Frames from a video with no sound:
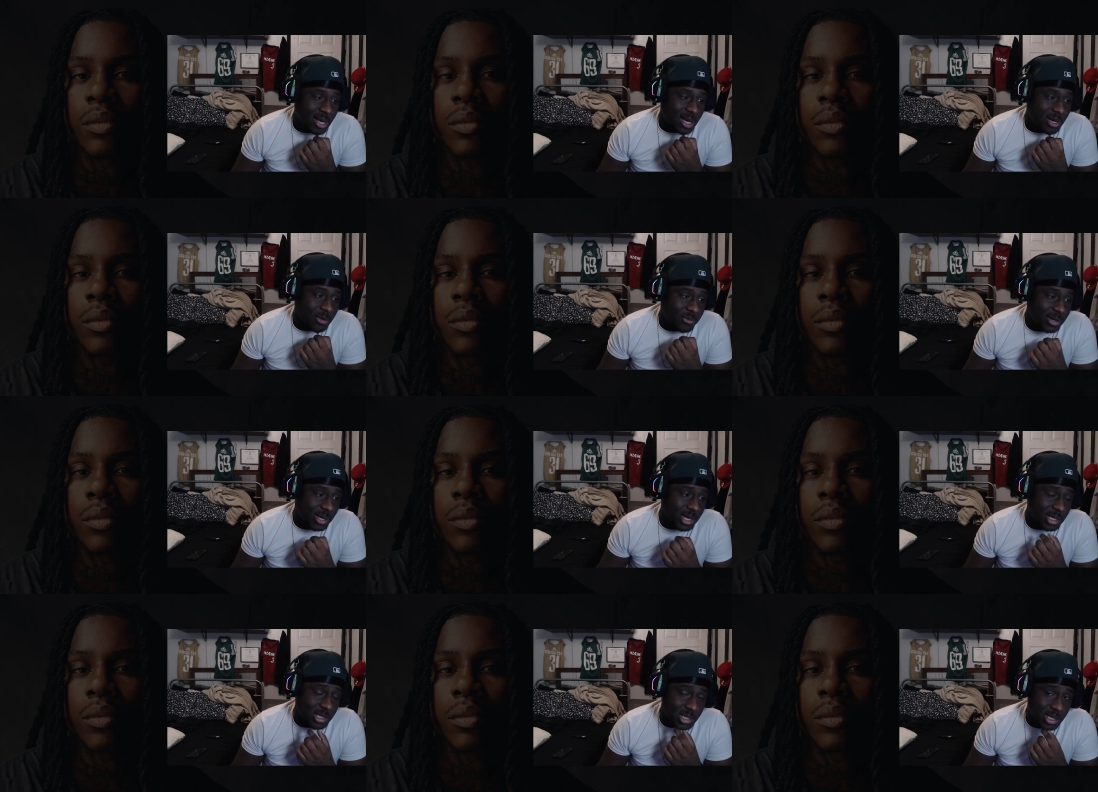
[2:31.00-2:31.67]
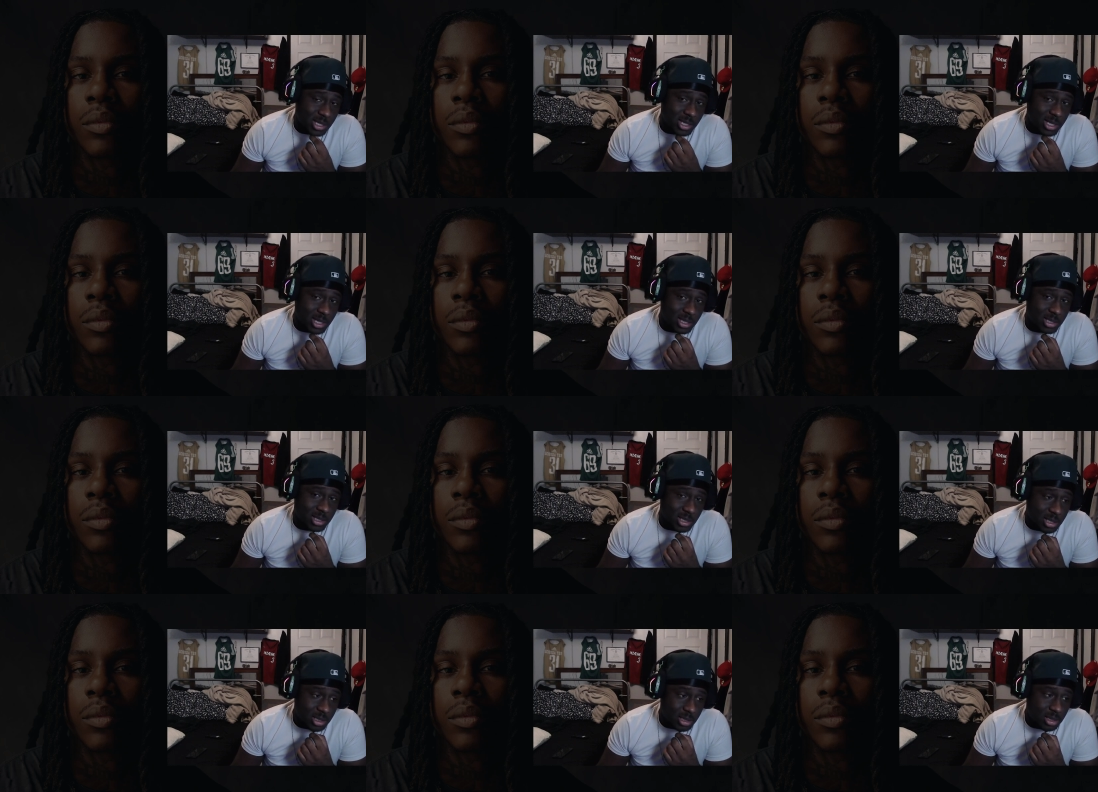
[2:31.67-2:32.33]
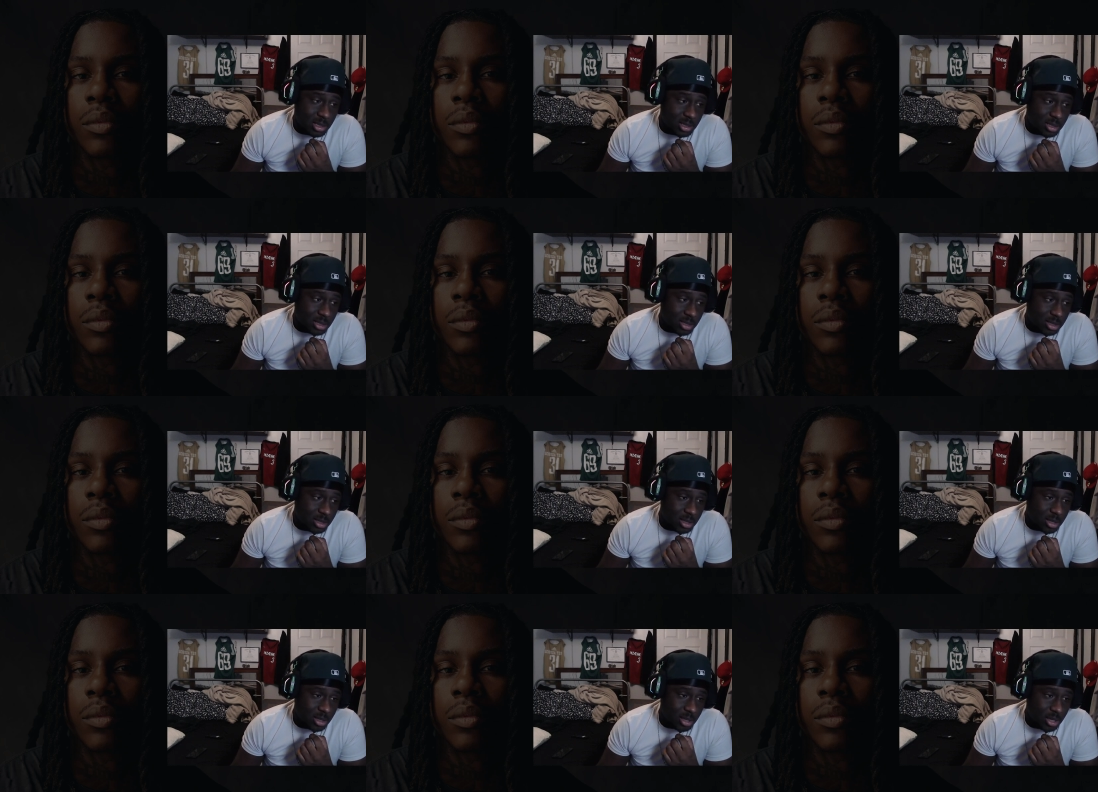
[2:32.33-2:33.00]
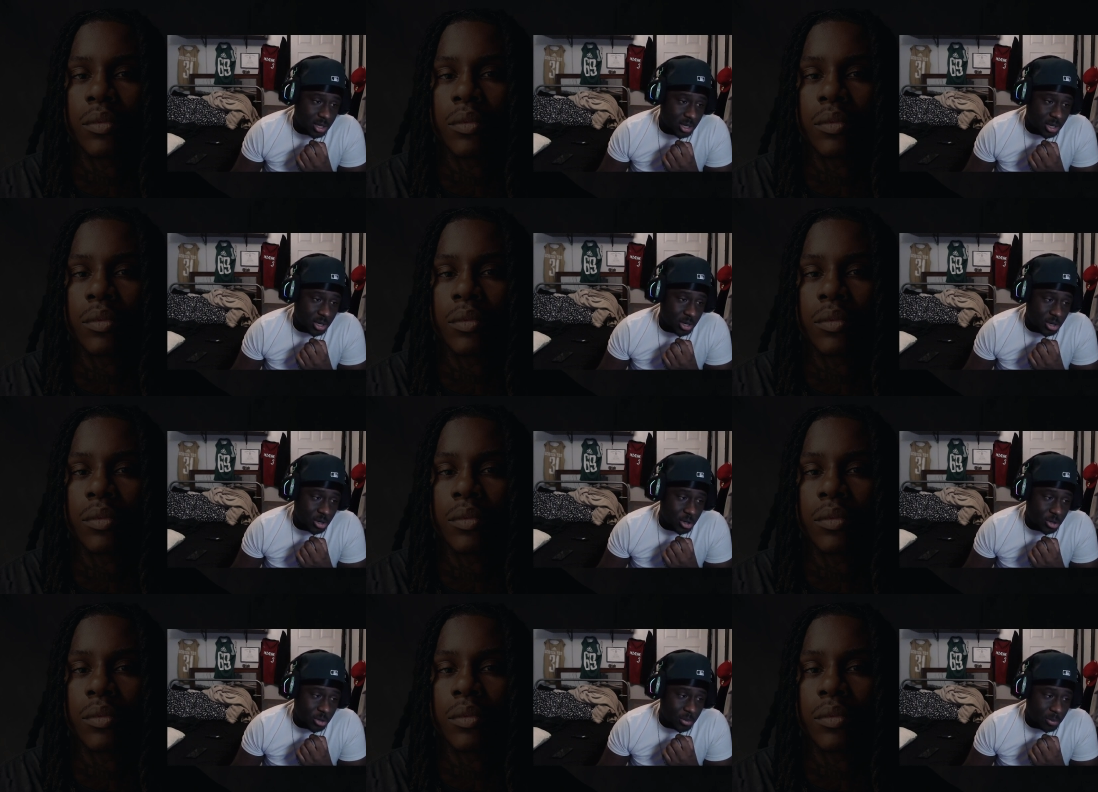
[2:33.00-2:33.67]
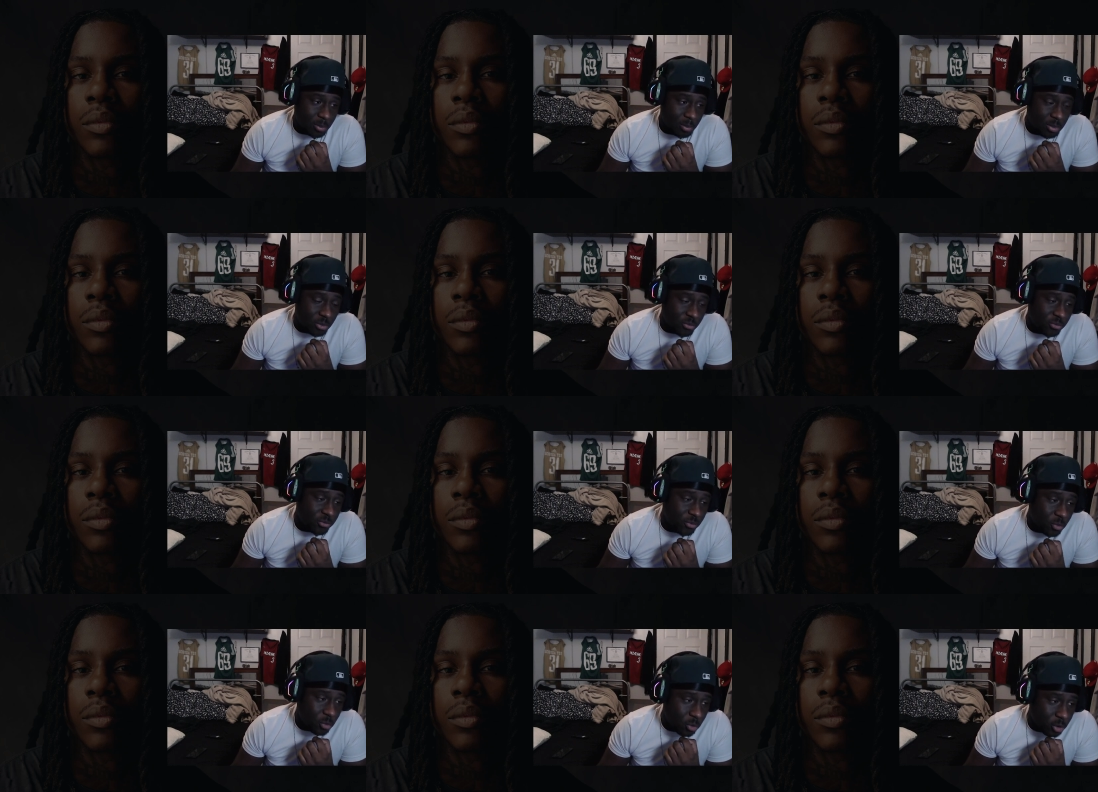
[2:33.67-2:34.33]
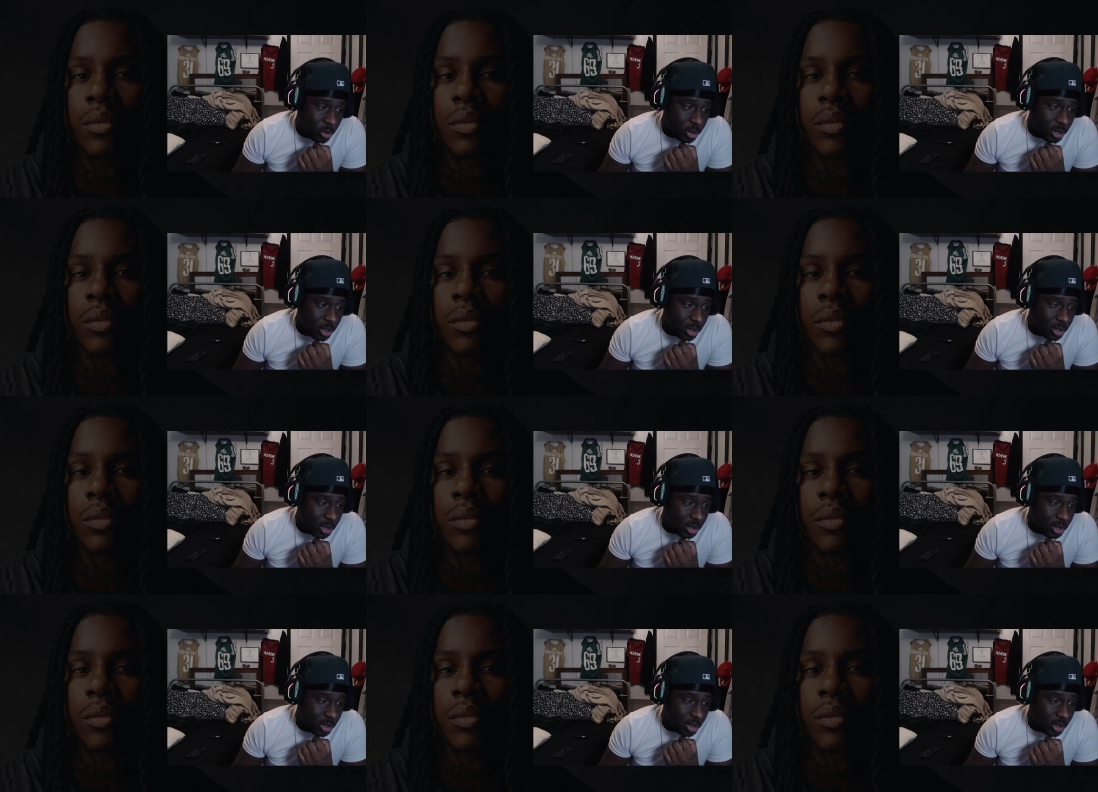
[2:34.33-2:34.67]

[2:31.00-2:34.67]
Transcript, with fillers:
Speaker 1: if we get GTA 6 before